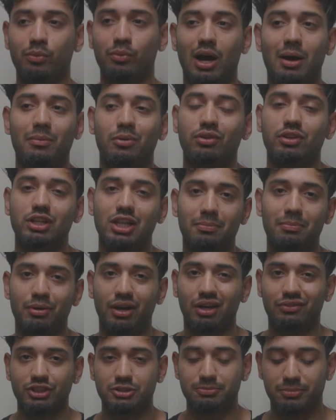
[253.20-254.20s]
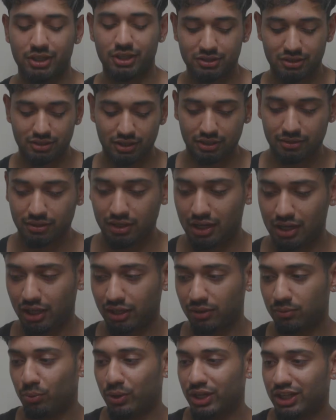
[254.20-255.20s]
I'm not really a breakfast person, and
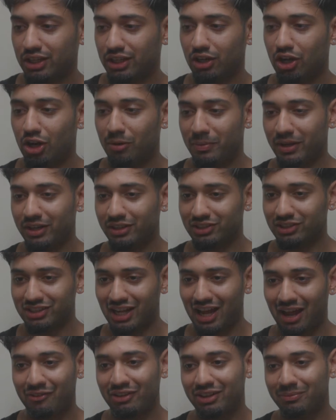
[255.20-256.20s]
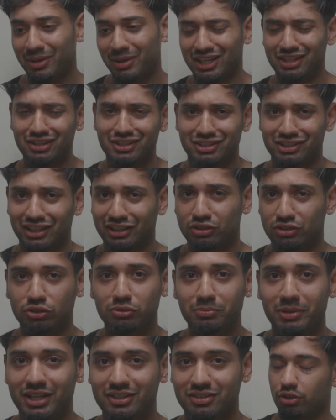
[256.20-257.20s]
like waking up and just making this in like
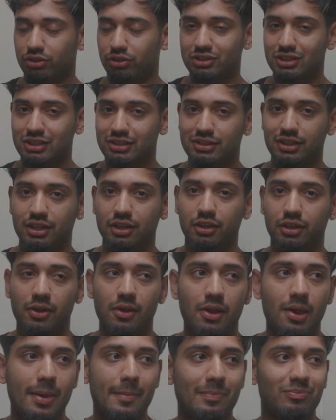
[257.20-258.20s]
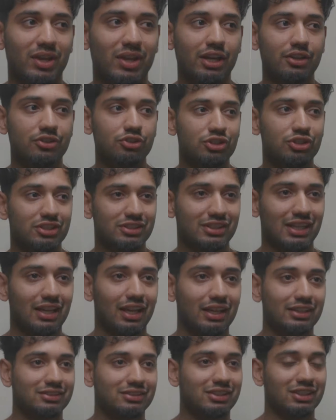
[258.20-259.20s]
2 minutes, honestly sick. And you just get
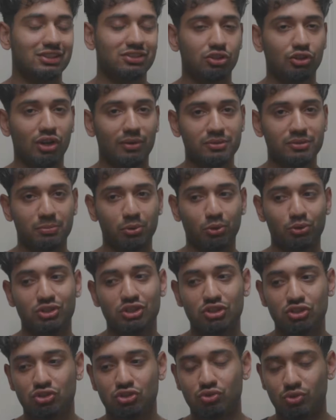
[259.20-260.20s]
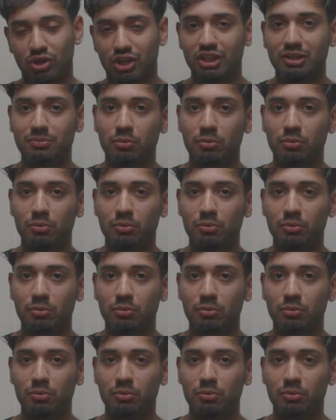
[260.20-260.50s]
like 60 grams of protein straight in the